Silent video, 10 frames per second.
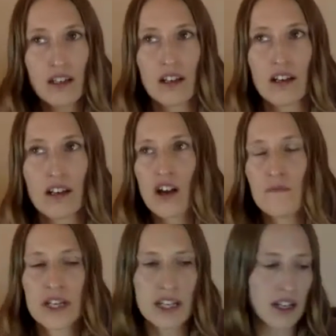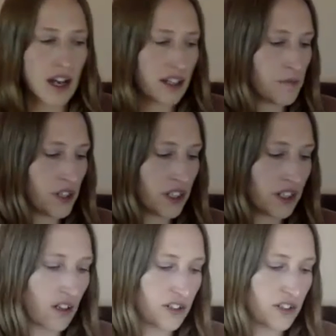oh, I'm making X million
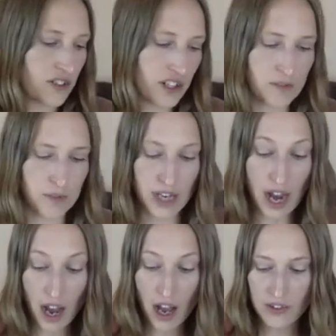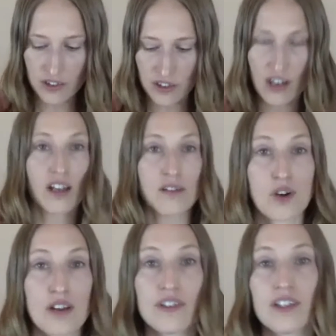dollars a year, but there's not a lot of
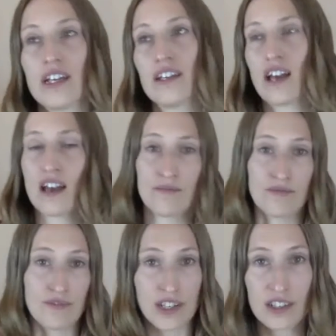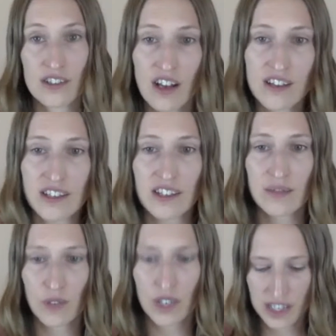profit and I'm freaking exhausted and
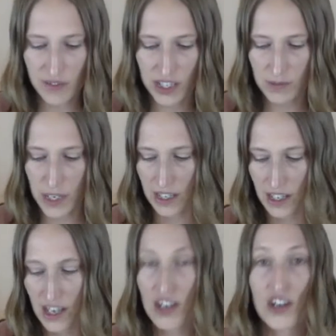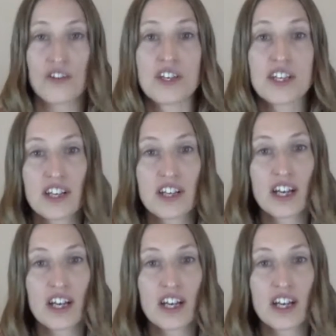working 7 days a week. This kind of